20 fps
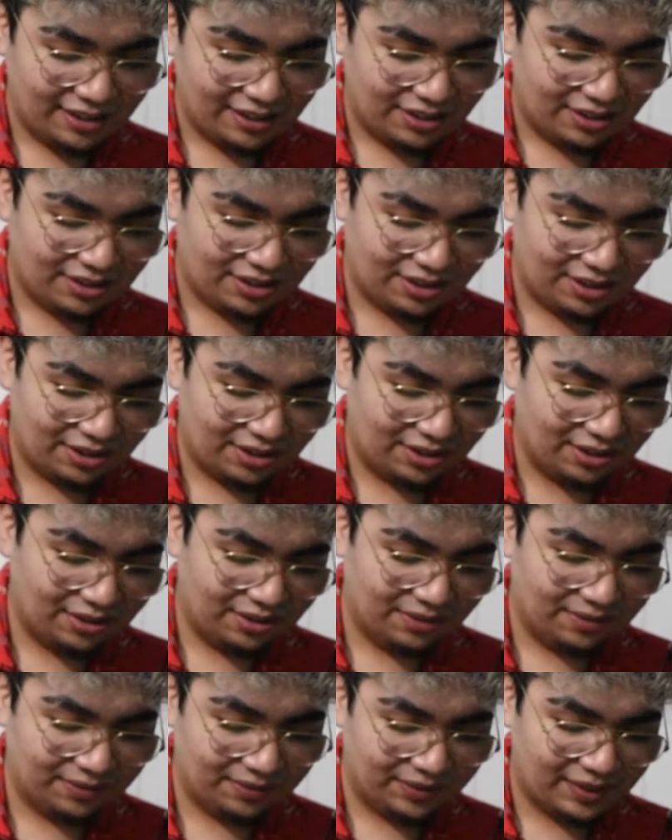
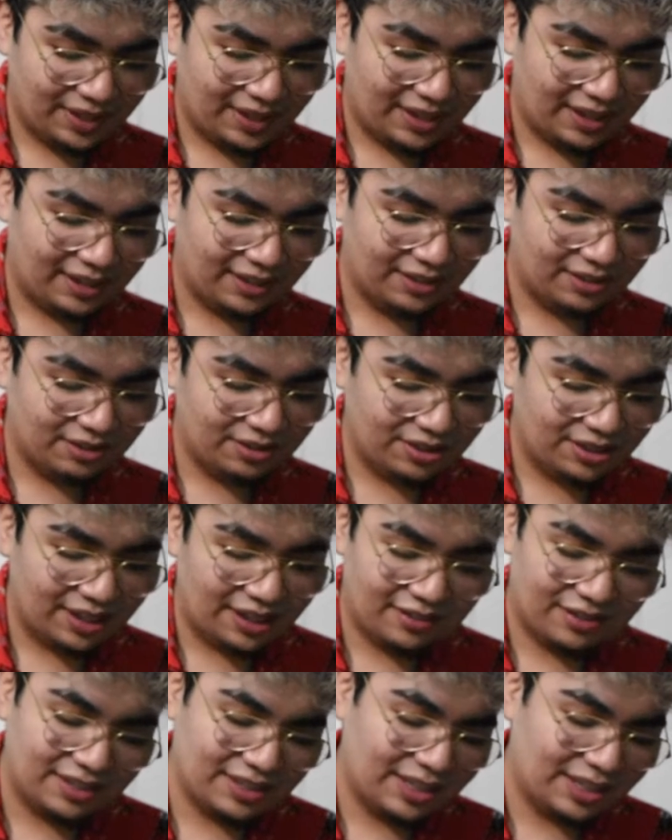So yeah, you just
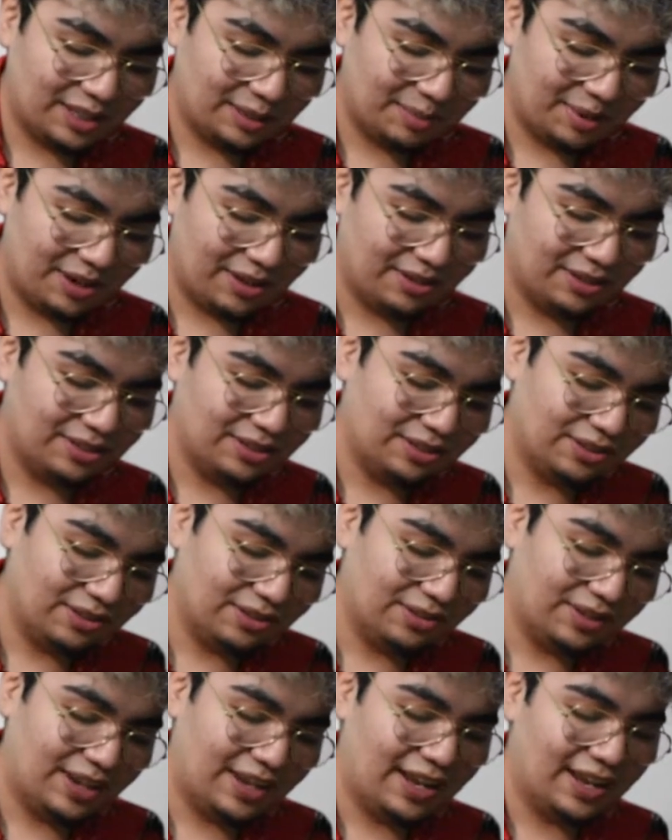have to take the power into your
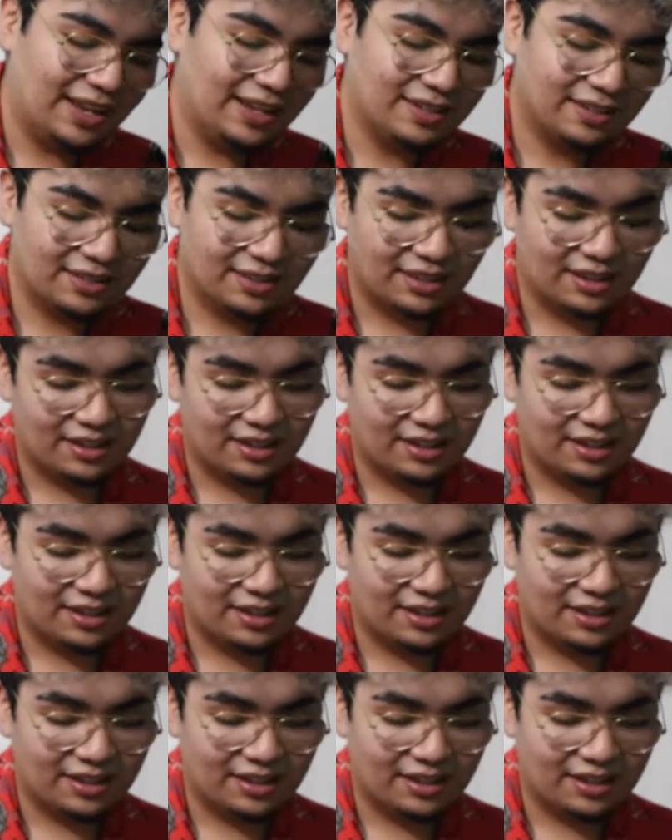own hands